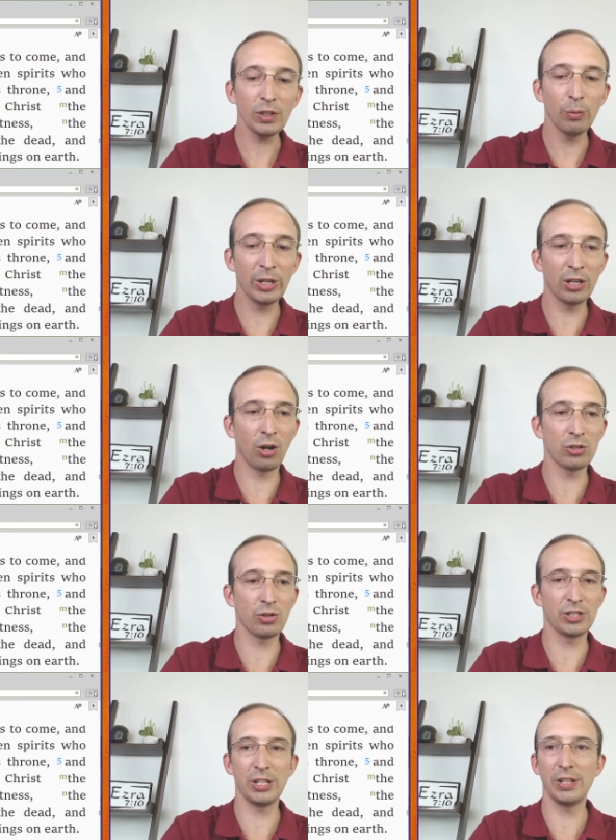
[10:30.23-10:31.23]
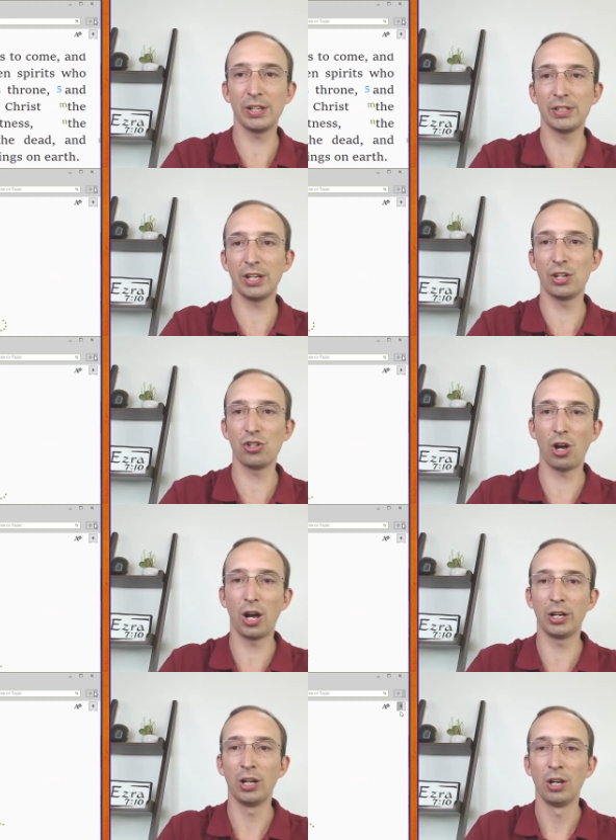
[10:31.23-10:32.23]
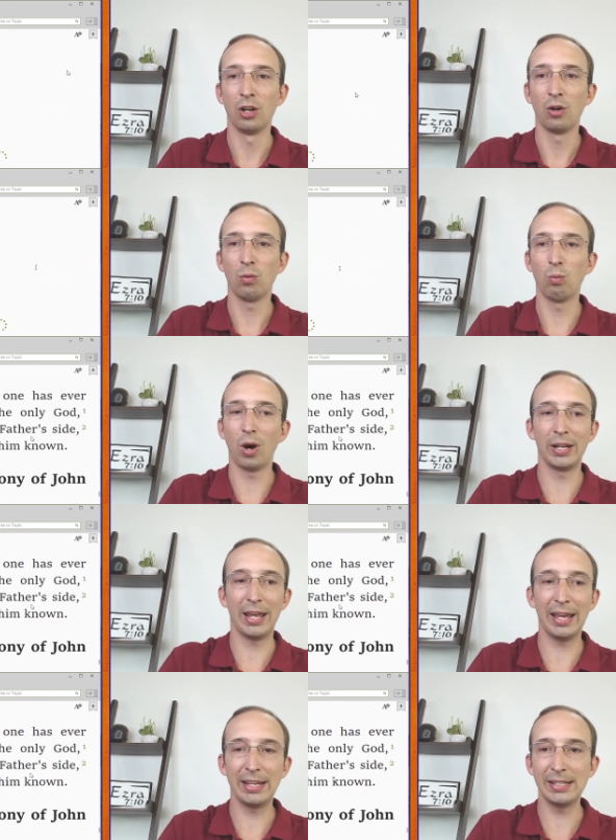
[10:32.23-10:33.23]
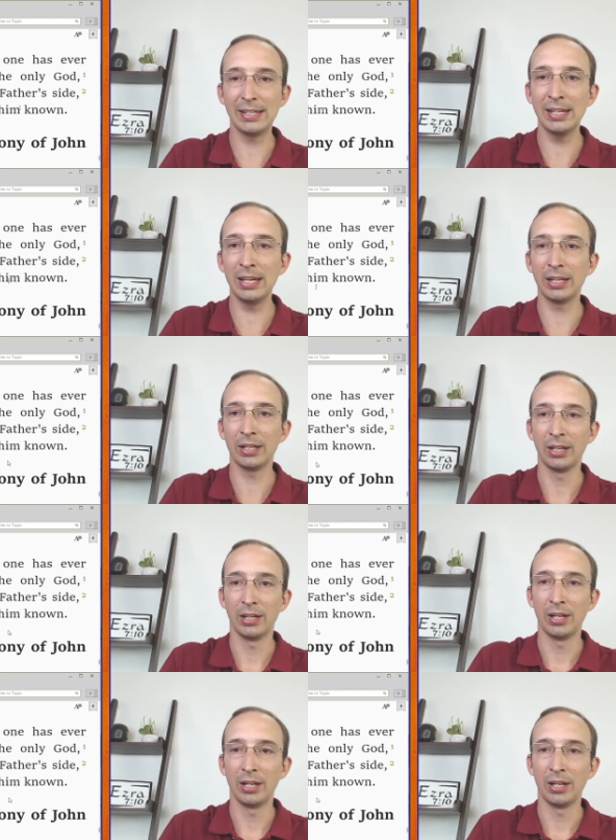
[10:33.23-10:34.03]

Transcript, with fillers: We can also see this in John 1:18.